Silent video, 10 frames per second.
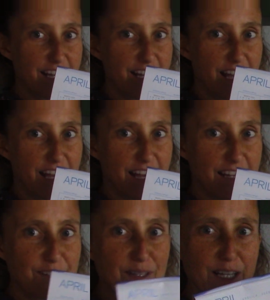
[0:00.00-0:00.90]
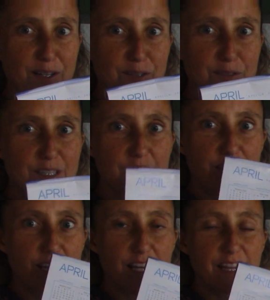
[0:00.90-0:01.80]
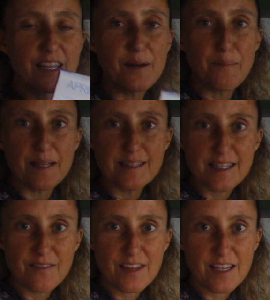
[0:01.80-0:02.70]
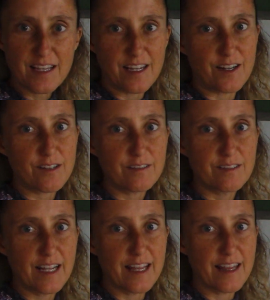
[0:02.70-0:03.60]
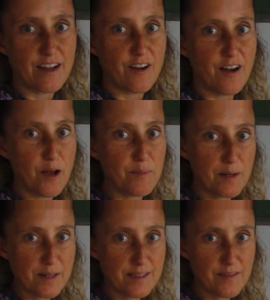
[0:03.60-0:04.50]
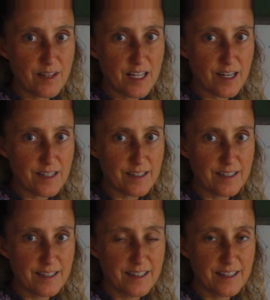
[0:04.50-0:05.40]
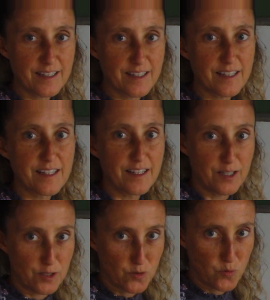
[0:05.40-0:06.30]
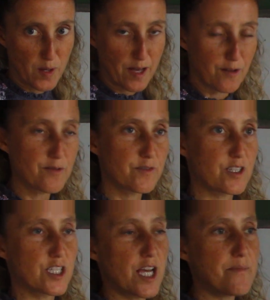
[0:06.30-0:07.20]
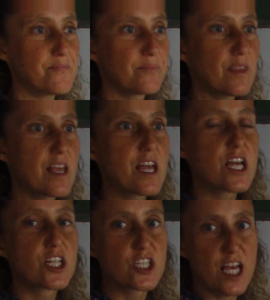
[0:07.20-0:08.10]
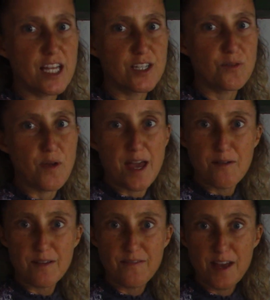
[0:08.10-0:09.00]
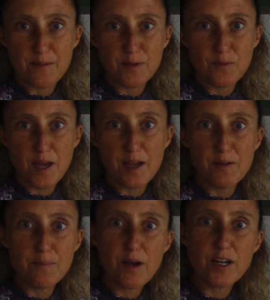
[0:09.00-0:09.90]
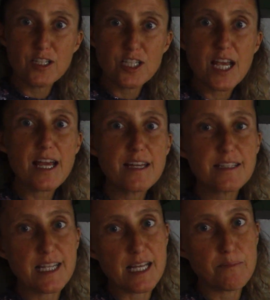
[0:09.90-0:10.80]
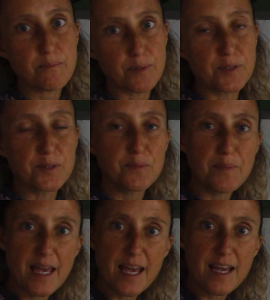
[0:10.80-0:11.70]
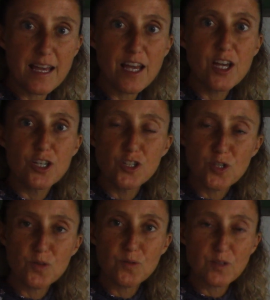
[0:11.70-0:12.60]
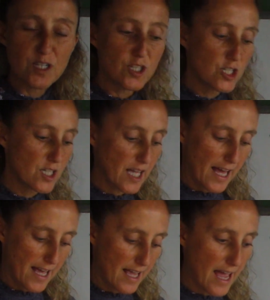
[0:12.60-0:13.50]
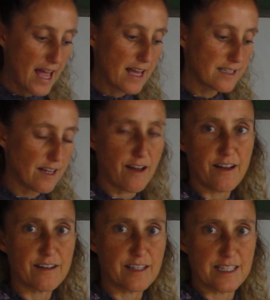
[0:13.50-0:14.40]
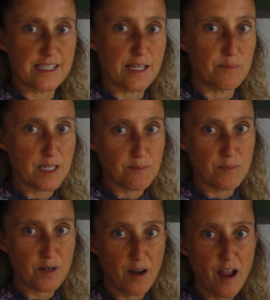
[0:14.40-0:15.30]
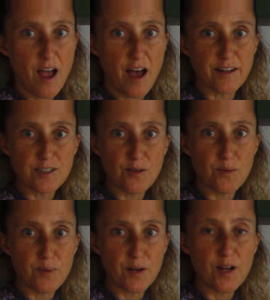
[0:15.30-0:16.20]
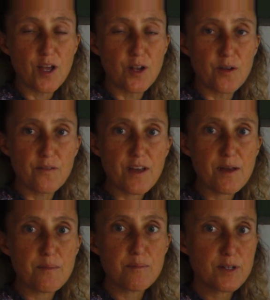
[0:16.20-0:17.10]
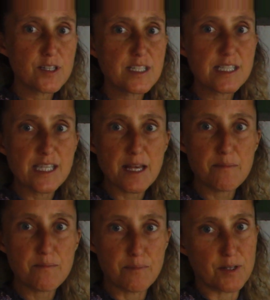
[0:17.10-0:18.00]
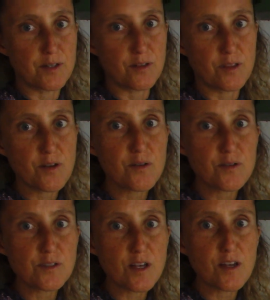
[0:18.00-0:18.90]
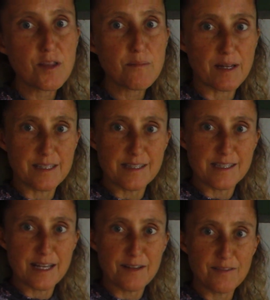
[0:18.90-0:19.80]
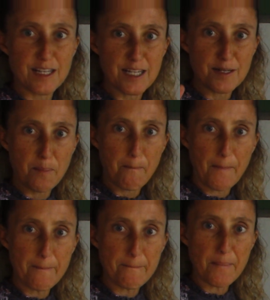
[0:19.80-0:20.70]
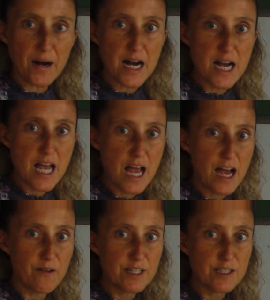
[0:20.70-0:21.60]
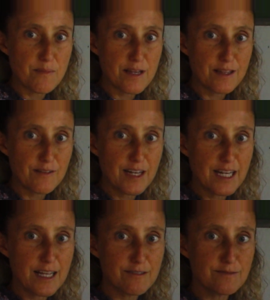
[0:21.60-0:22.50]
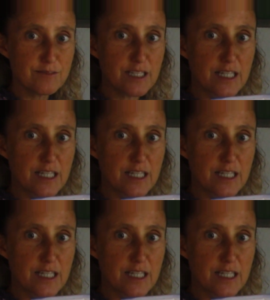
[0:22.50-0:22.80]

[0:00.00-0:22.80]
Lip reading: And we go the months of the year. And there are how many months of the year? 12. Good job. January, February, March, and April, May, June, July, and August, September, October, November, December. Those are the months of the year. And what is our month right now?